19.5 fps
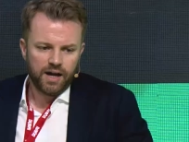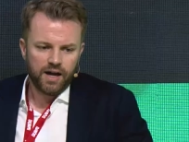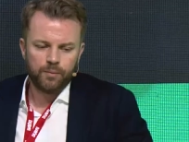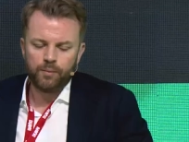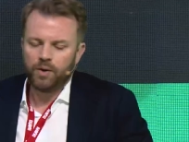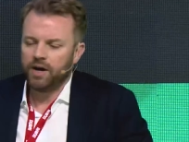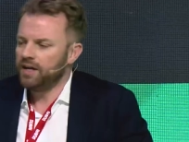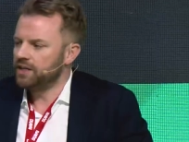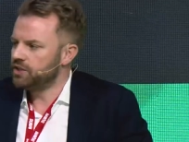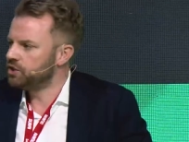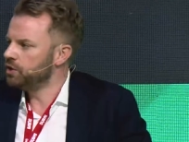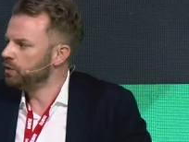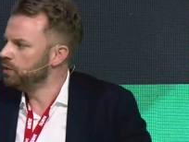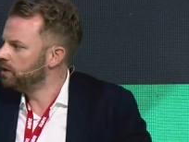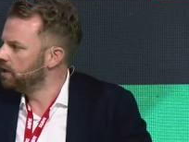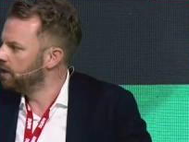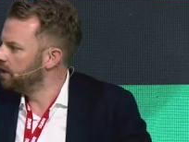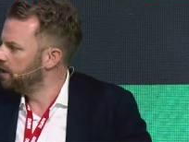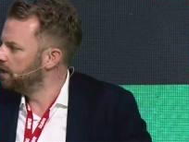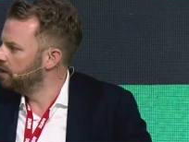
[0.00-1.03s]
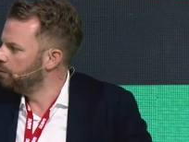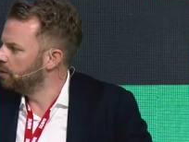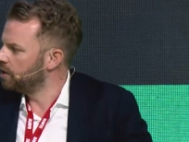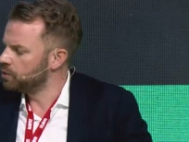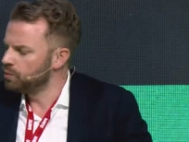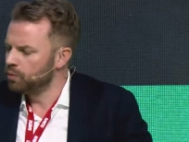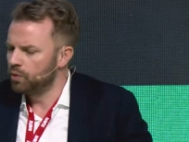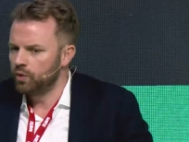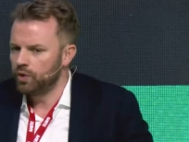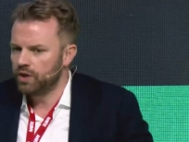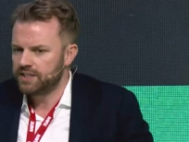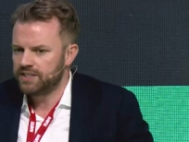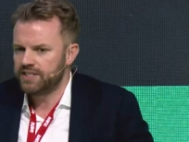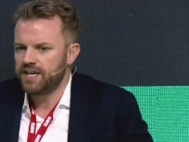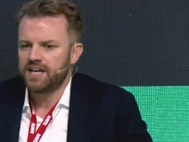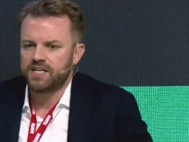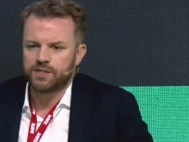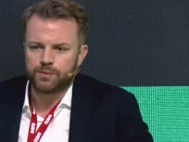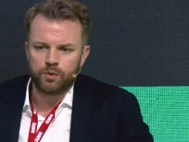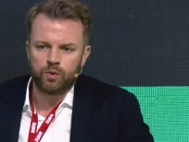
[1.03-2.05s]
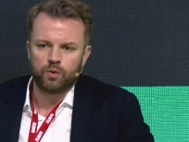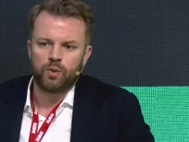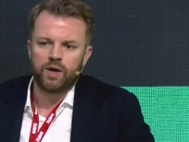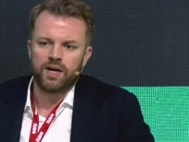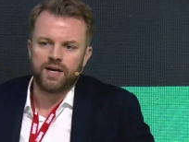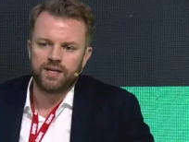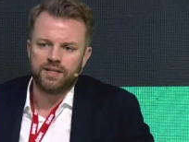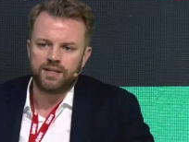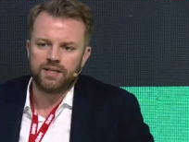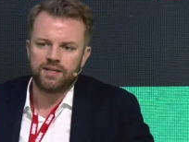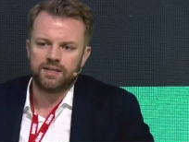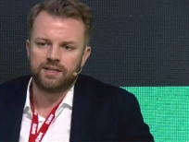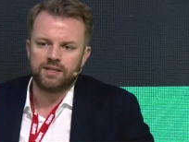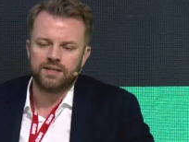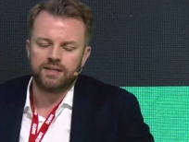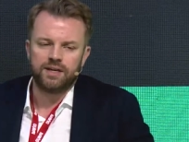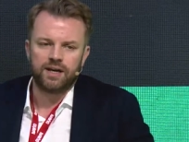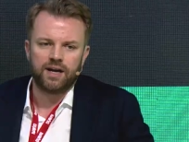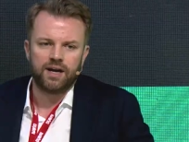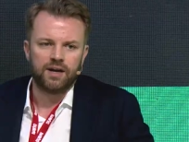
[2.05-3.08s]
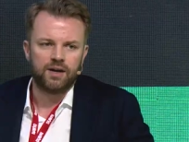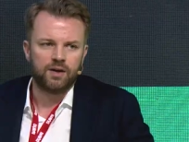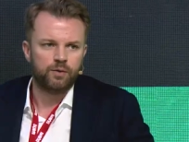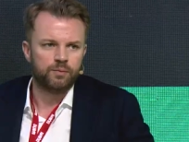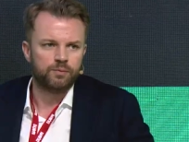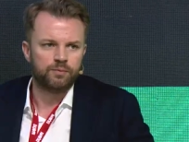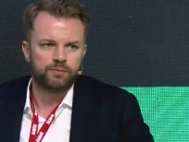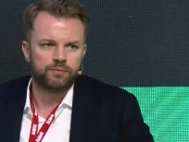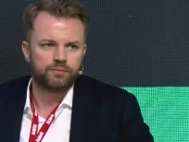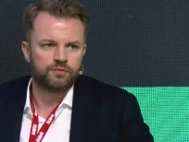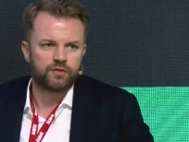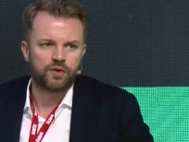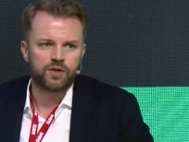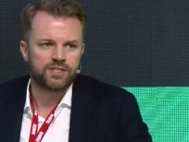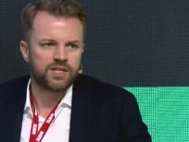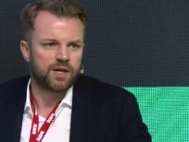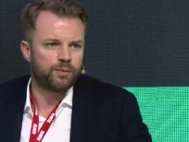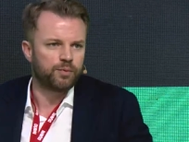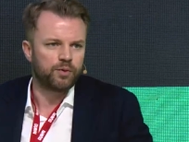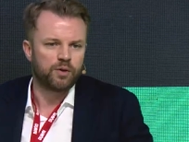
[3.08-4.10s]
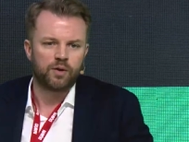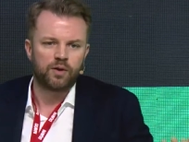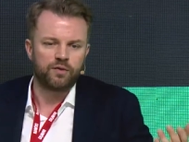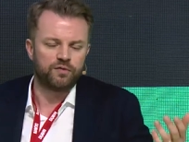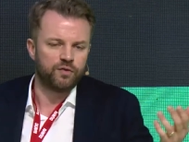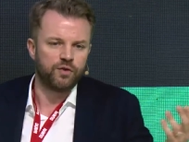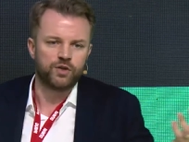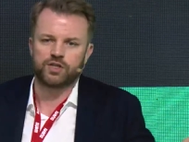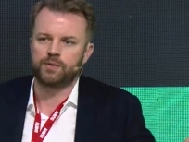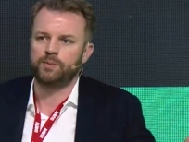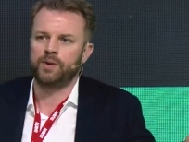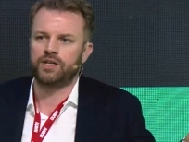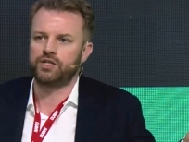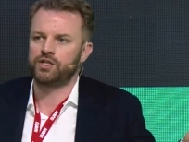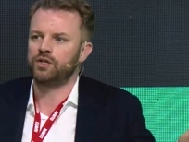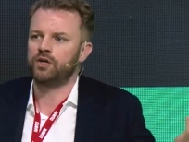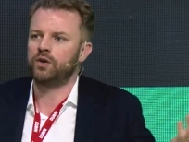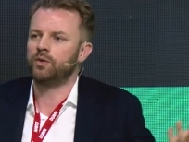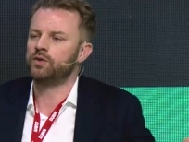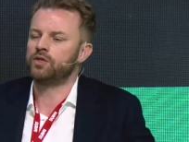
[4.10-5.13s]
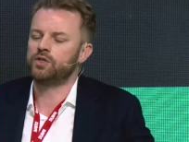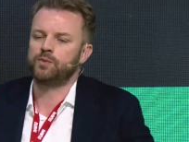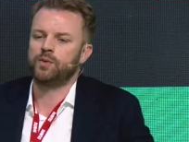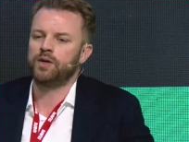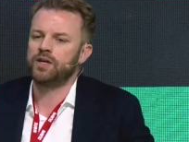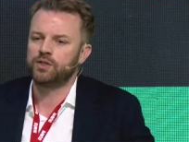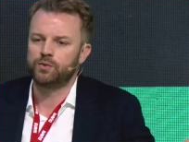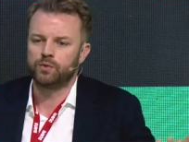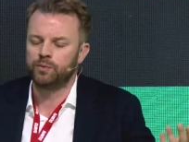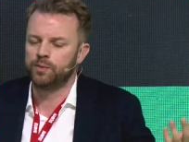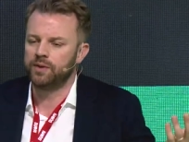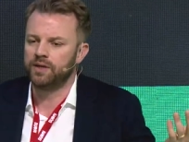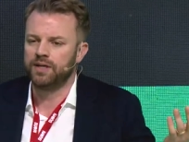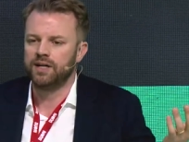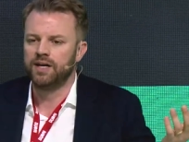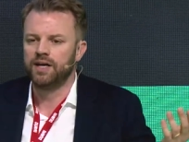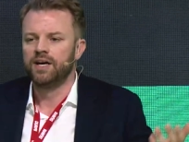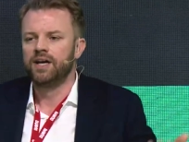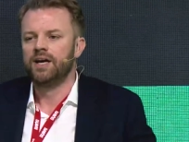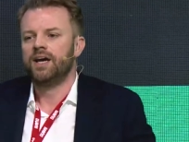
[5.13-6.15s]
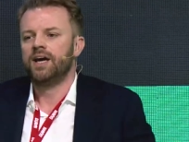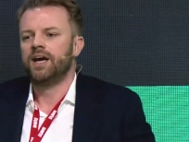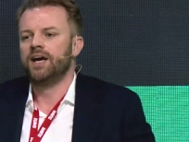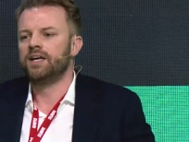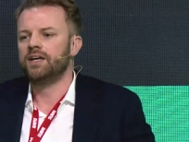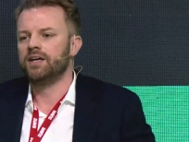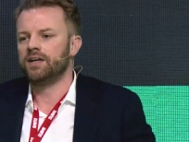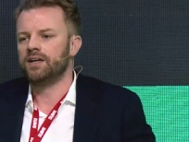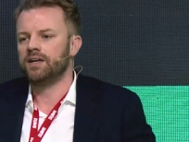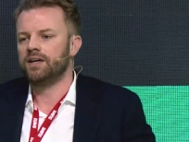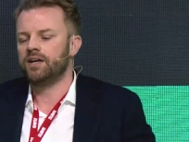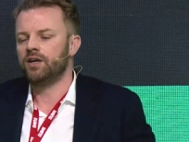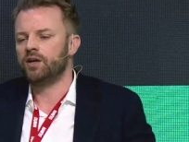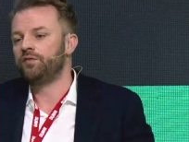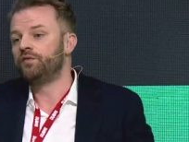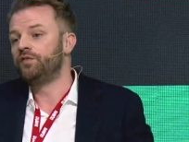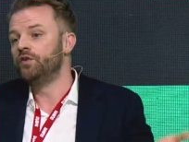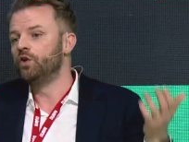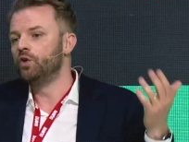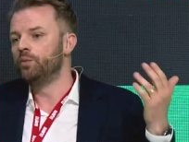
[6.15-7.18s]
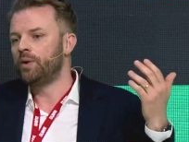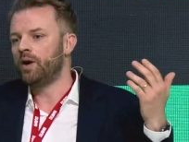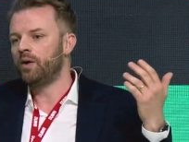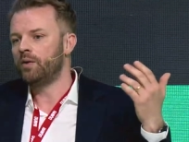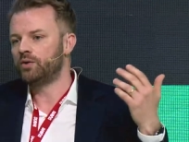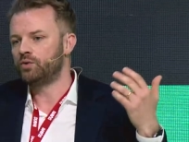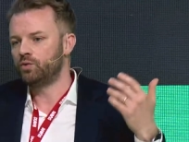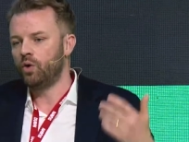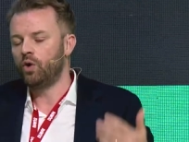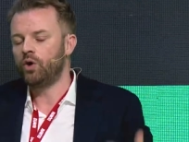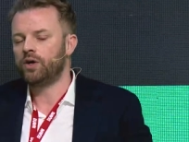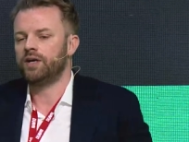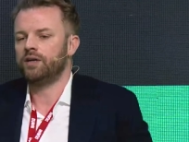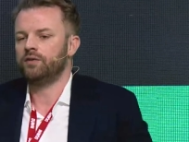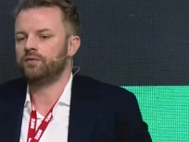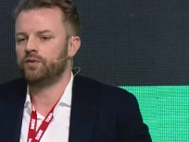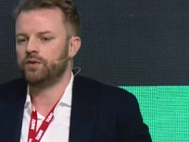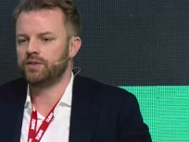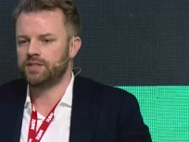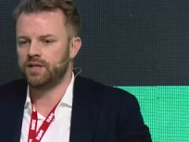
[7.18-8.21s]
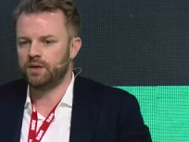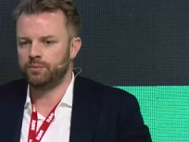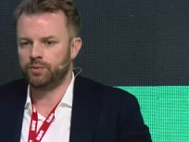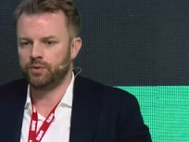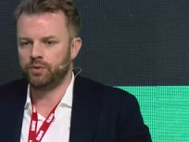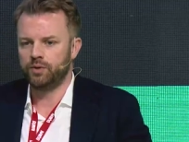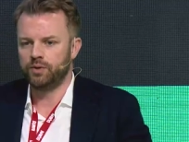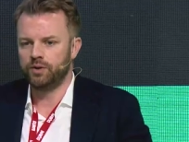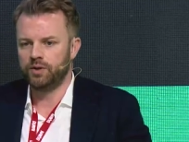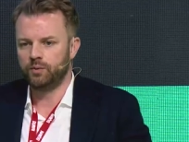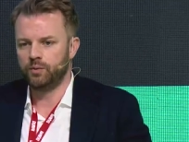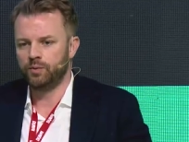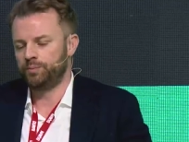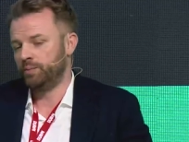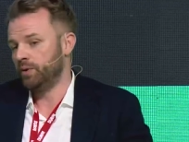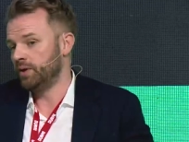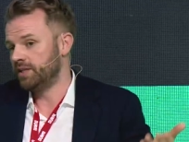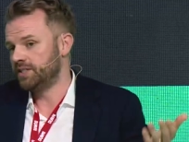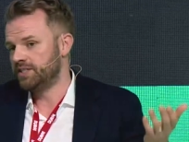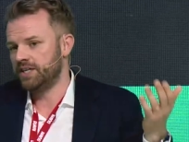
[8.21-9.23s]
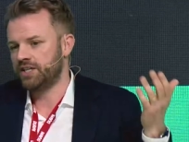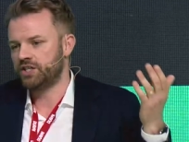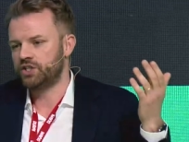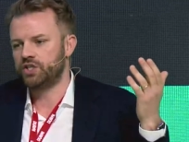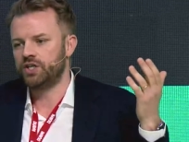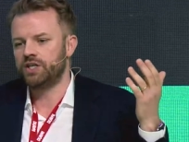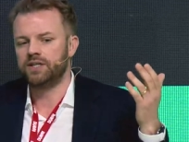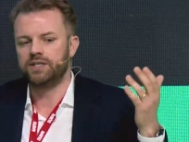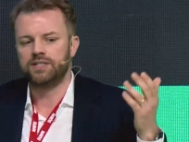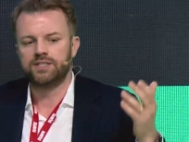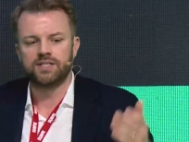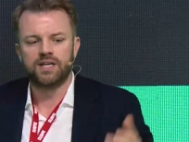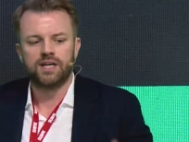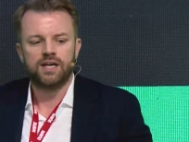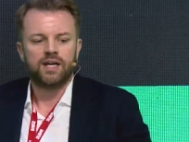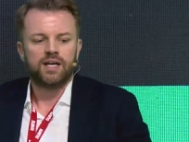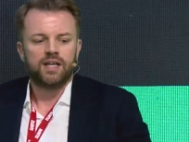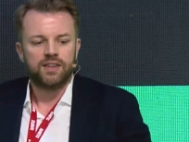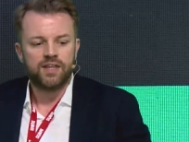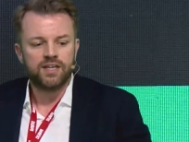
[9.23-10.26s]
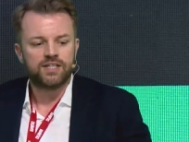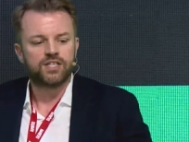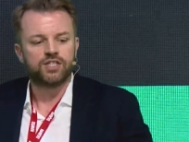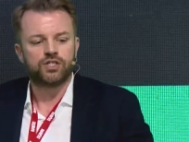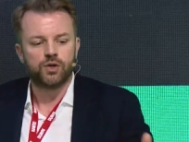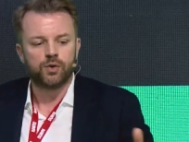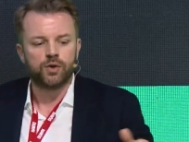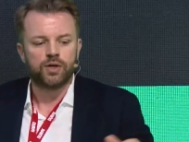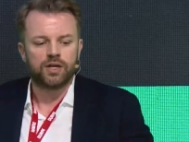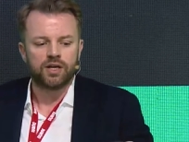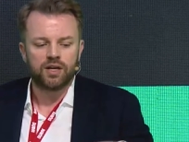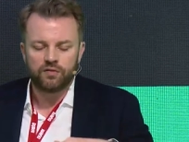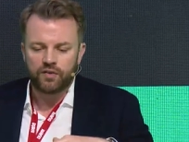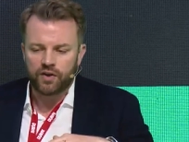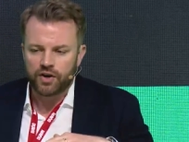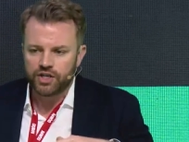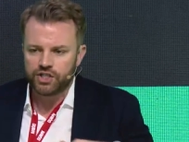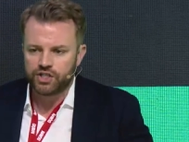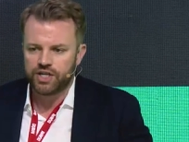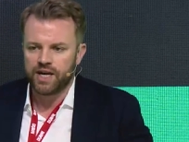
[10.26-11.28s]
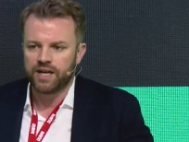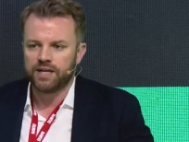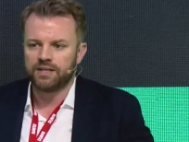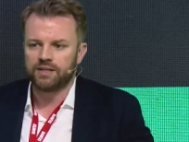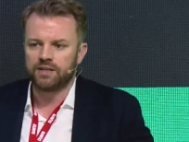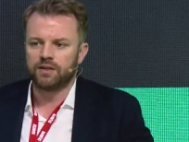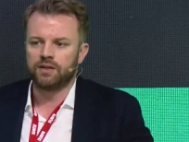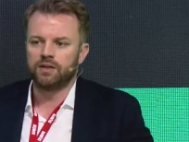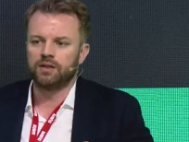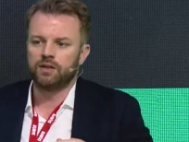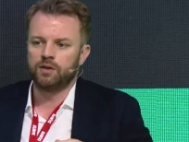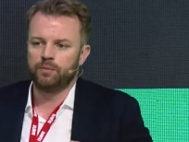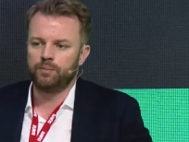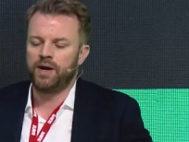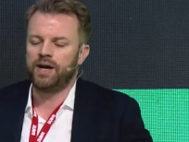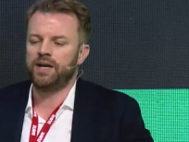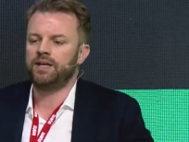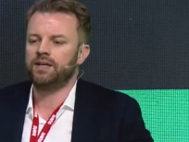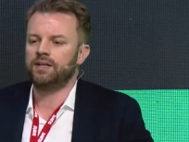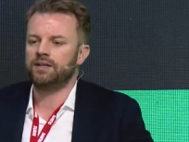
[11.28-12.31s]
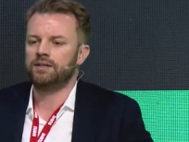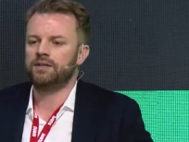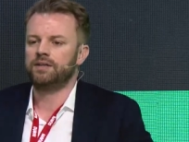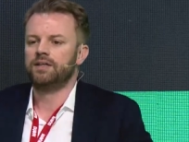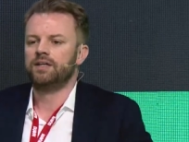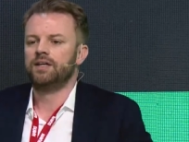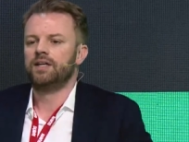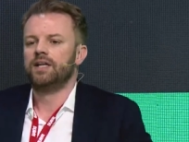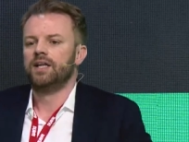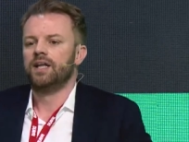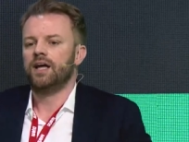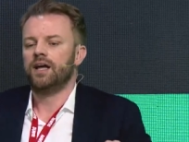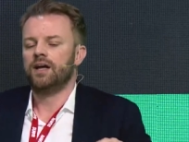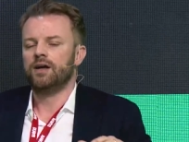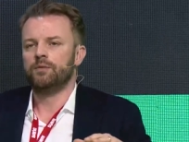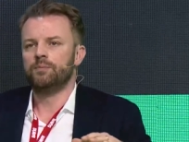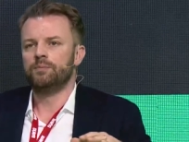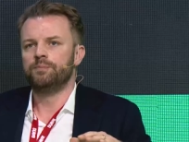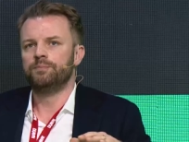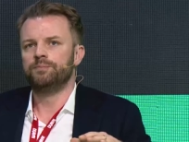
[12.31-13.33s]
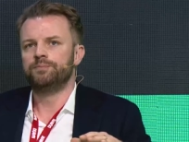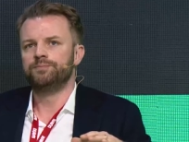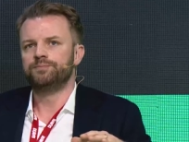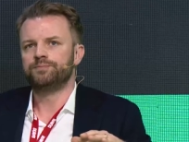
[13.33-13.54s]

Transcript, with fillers: Um, and it's doing it in a much more accessible way than, um, for example, how I first imagined going to space would be in a, in a fuel-powered rocket, for example, pulling six Gs. This is doing it in a very gentle manner. Um,